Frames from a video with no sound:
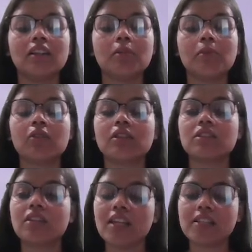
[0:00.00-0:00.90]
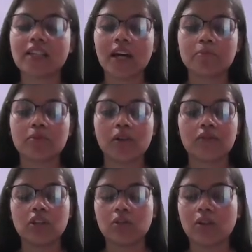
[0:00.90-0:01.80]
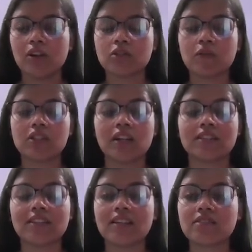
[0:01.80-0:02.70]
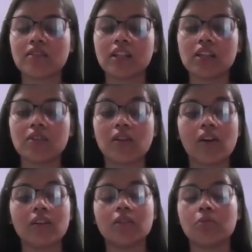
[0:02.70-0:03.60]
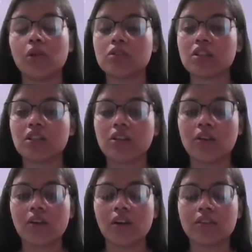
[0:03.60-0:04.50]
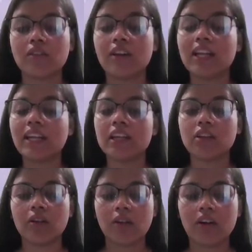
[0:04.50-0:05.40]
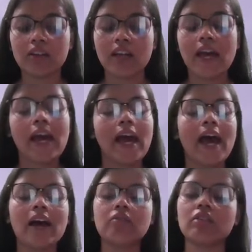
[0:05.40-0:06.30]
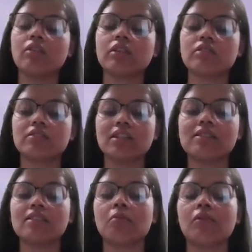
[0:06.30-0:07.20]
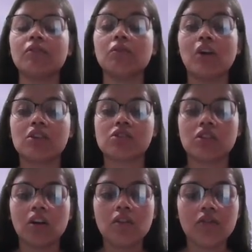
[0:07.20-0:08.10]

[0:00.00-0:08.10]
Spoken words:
about the 3 types of neurons, which are sensory neuron, motor neuron, relay neuron, and we're going to see some of the function of